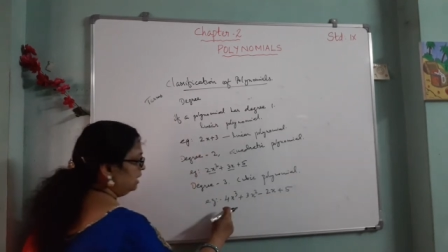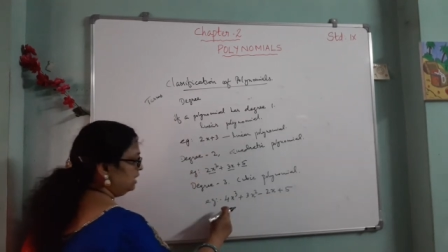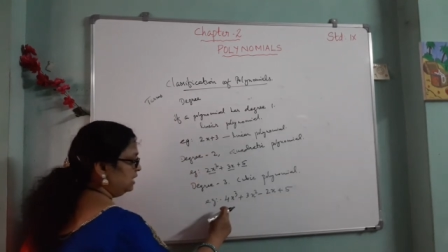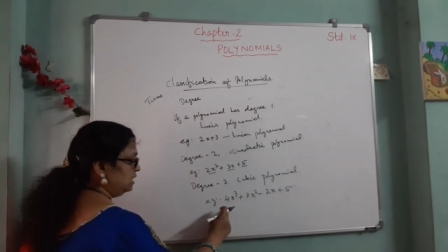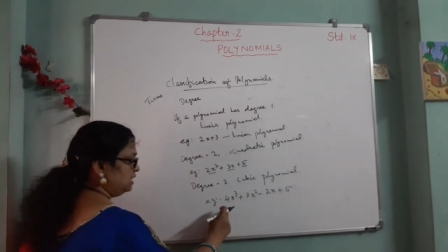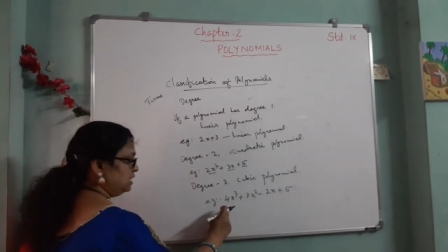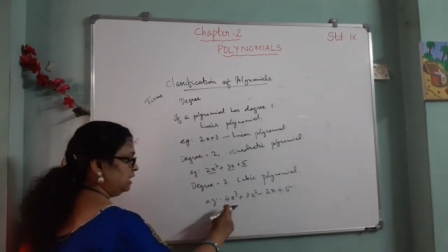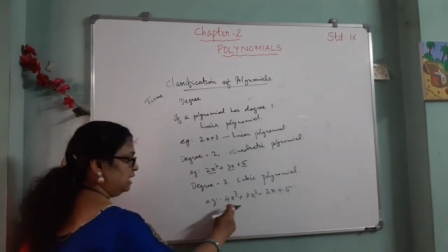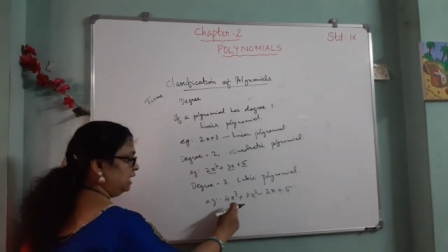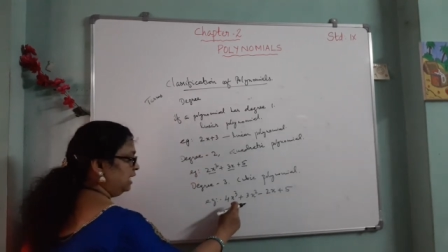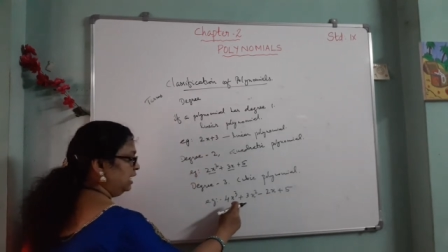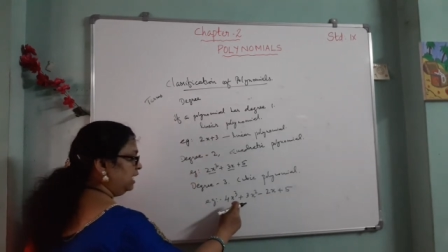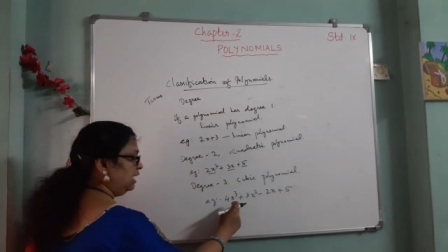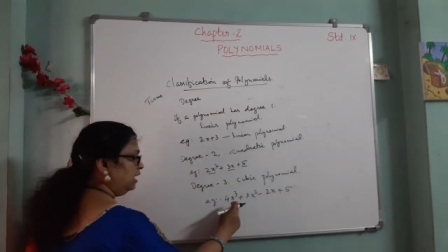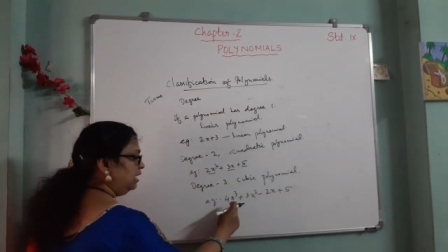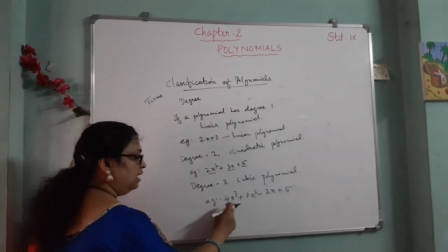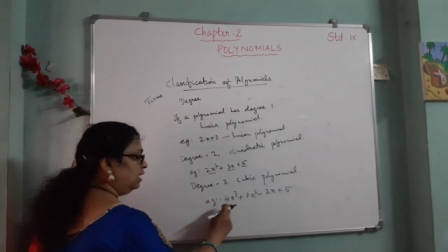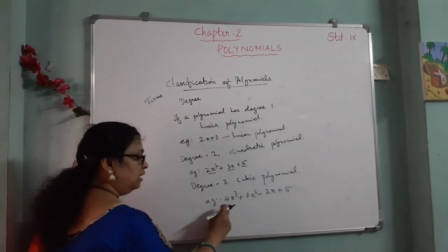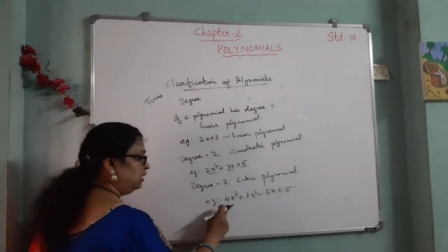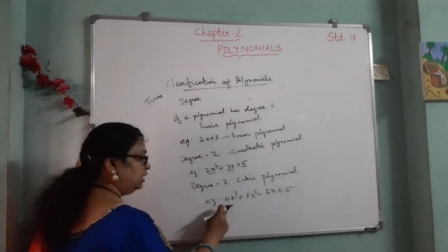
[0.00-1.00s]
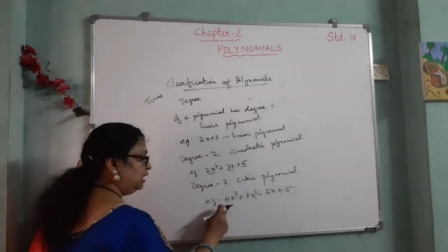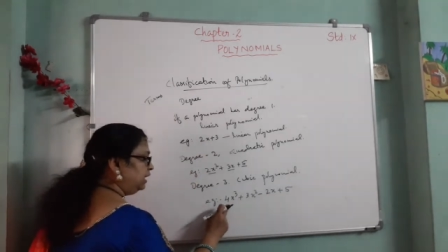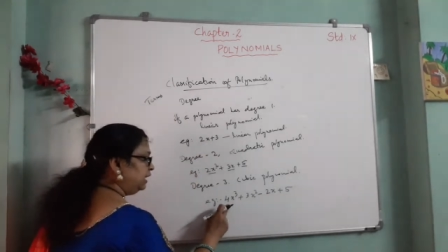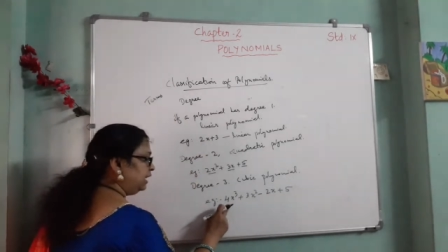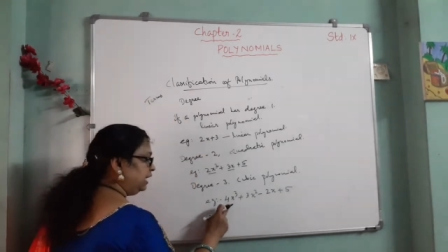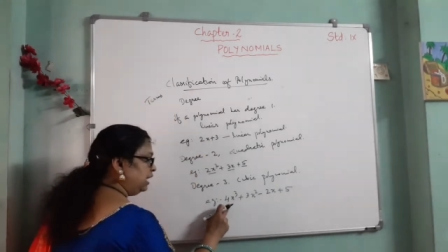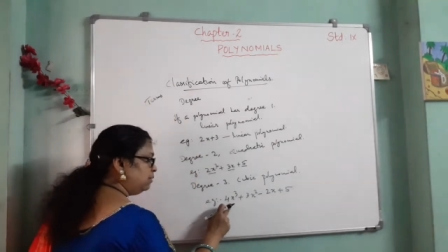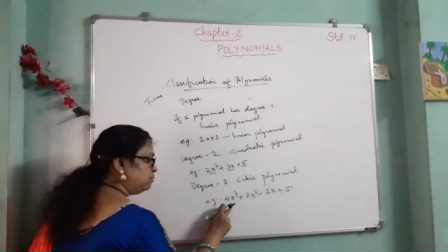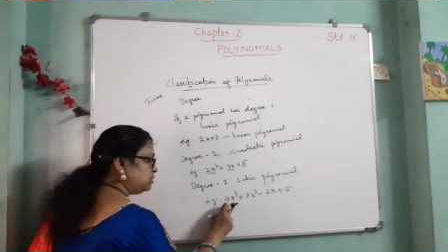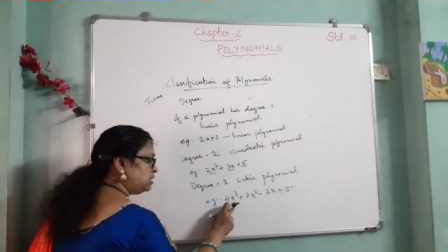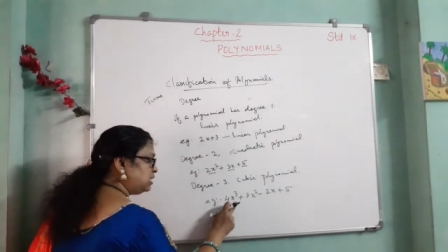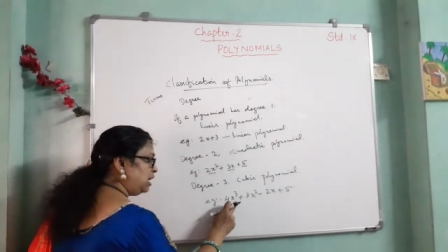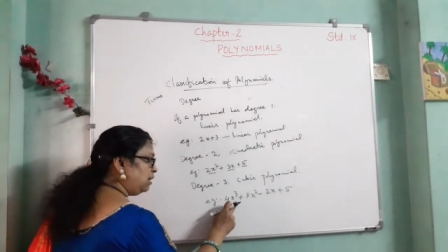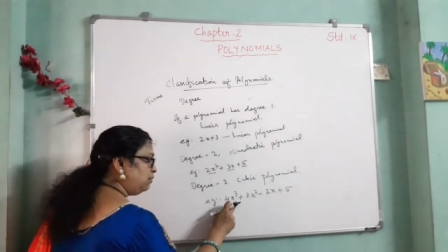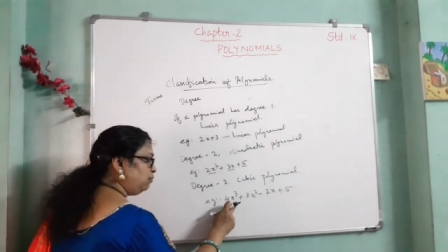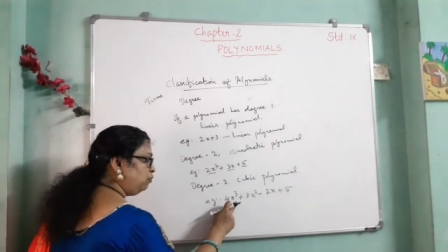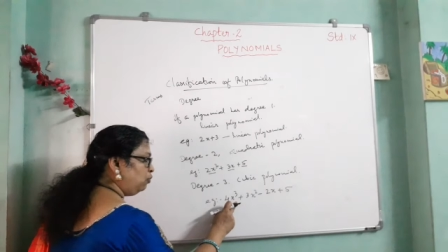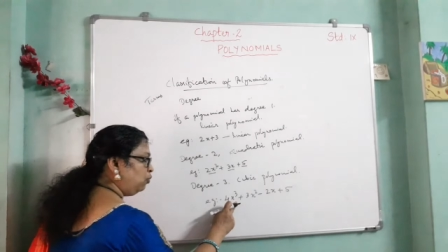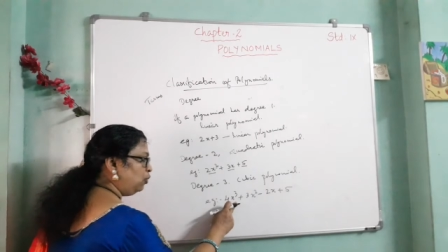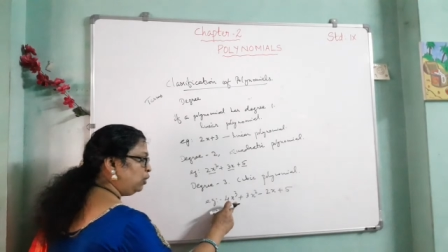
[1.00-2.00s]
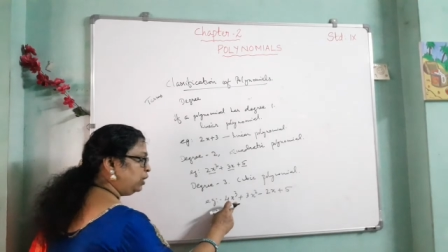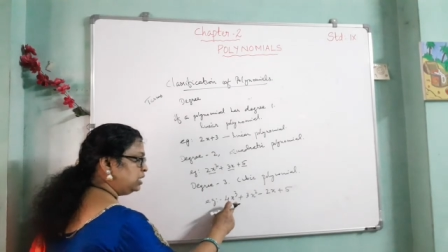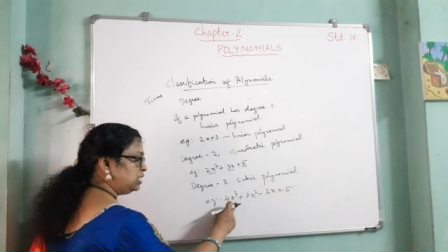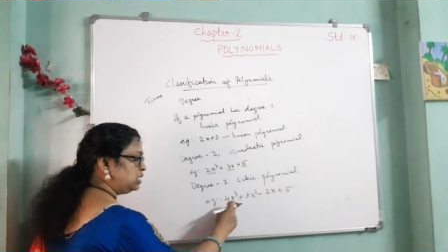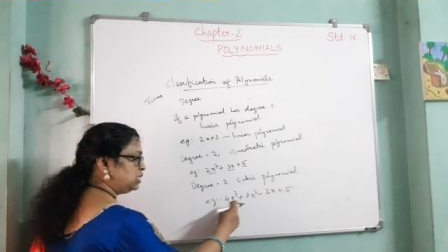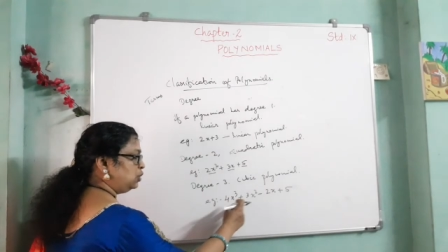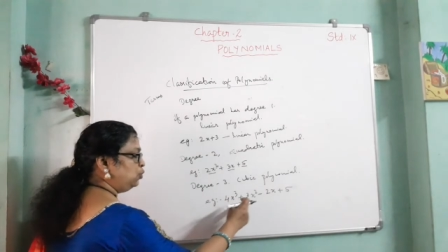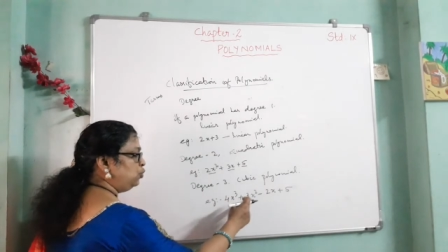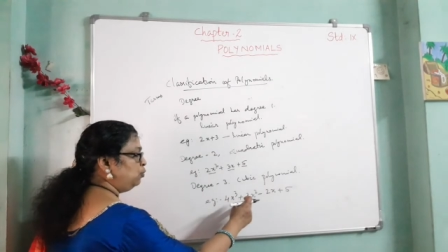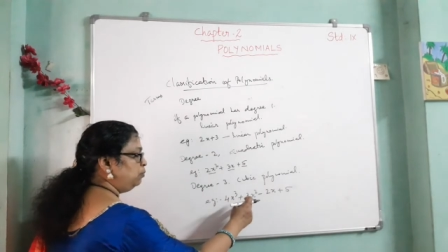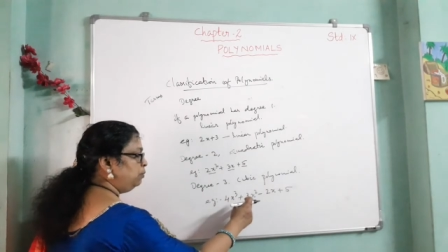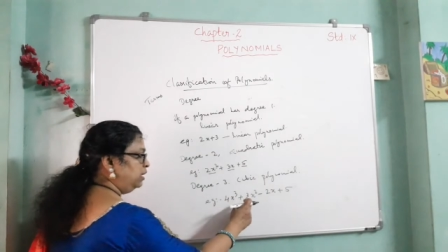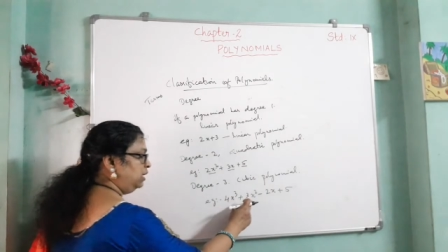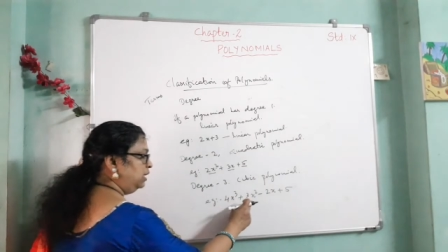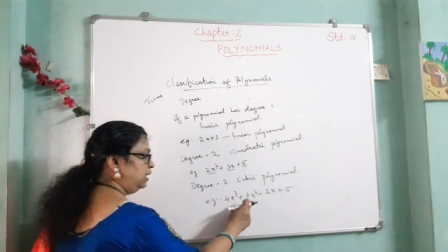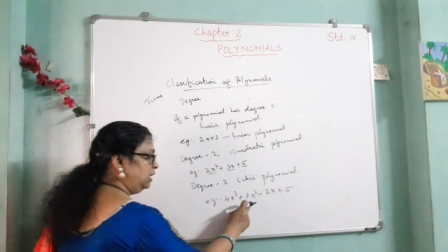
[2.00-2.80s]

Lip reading: is, here the terms are 4s cube,